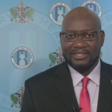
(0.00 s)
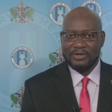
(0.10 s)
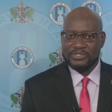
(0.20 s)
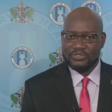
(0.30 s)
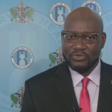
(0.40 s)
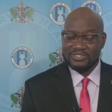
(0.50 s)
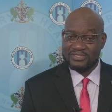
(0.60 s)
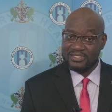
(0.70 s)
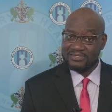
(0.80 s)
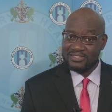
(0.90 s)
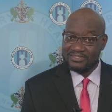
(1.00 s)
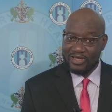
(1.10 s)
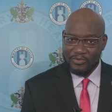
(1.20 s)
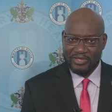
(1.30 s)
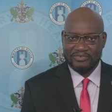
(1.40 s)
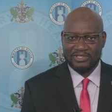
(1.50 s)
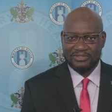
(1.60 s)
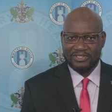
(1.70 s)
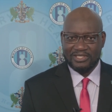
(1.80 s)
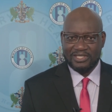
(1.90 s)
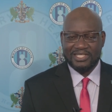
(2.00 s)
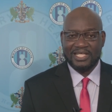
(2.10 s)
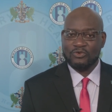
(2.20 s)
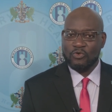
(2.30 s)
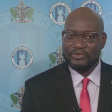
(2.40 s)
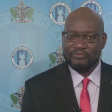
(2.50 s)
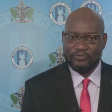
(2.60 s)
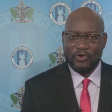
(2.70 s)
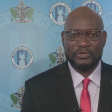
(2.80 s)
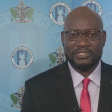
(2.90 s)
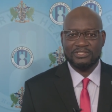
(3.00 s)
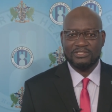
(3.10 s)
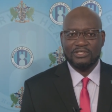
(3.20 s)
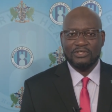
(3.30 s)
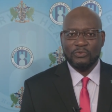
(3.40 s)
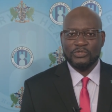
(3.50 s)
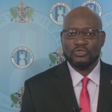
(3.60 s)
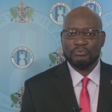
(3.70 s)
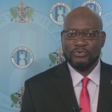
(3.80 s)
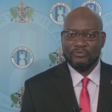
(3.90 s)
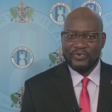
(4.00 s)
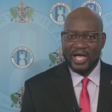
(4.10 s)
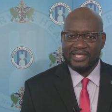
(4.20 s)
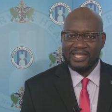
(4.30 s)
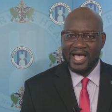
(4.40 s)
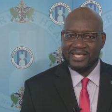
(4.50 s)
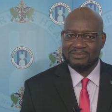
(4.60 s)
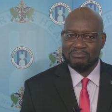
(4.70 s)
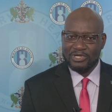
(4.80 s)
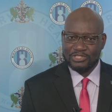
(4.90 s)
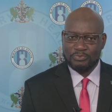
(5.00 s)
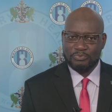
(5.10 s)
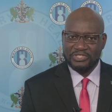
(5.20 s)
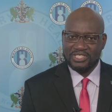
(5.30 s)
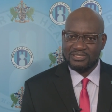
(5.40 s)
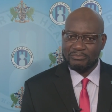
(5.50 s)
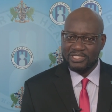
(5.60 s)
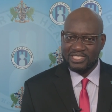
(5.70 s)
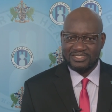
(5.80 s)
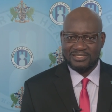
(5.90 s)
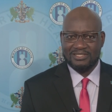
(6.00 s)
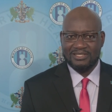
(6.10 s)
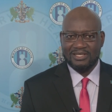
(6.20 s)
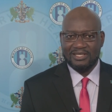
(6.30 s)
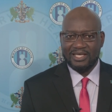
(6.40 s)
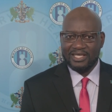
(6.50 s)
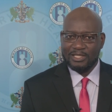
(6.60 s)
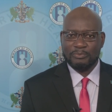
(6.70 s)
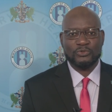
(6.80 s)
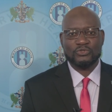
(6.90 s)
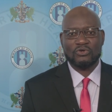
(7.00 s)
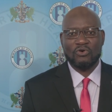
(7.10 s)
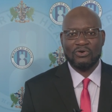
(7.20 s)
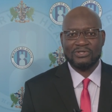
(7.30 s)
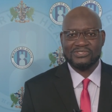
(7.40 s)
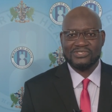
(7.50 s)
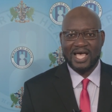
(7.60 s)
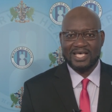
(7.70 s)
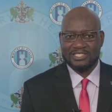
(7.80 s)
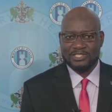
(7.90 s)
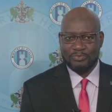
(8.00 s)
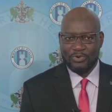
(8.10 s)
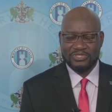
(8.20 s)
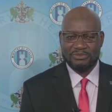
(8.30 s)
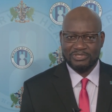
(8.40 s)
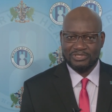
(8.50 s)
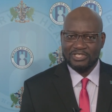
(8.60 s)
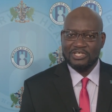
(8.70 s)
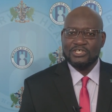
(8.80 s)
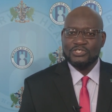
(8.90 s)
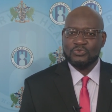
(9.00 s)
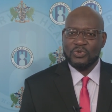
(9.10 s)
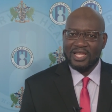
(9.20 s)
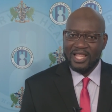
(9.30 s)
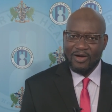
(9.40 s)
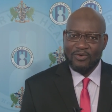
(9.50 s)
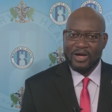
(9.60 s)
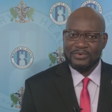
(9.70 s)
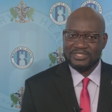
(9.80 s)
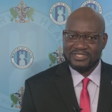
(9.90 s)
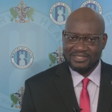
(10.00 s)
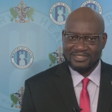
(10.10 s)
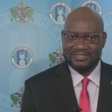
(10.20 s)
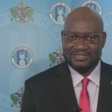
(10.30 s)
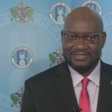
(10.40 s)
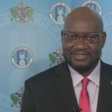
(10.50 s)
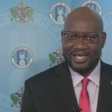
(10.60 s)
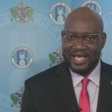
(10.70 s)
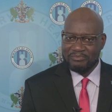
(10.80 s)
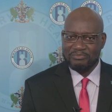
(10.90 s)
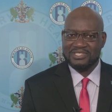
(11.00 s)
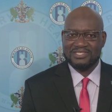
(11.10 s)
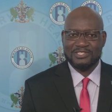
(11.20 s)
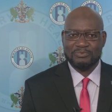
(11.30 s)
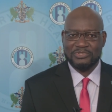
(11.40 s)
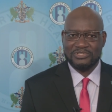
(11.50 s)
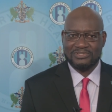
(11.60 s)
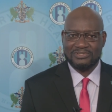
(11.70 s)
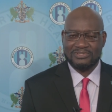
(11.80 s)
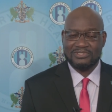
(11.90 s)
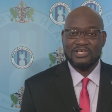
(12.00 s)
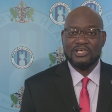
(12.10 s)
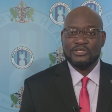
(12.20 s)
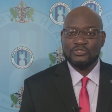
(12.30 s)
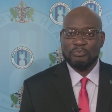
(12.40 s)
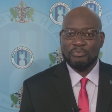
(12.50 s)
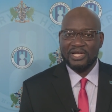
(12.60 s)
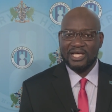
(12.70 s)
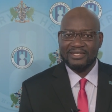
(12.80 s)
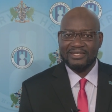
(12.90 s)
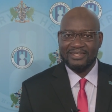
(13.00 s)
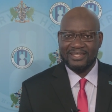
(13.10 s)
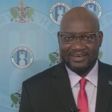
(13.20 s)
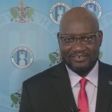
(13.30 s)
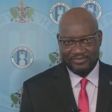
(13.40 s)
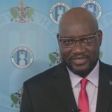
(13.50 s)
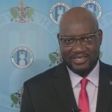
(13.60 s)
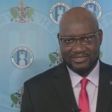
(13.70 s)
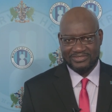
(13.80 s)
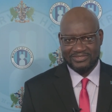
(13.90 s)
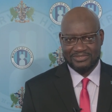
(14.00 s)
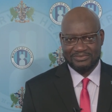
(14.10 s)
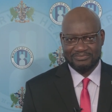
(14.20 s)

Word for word: There is consensus, however, that going forward, we should provide as much predictability in the protocols as is possible to allow our citizens and business persons to plan their affairs.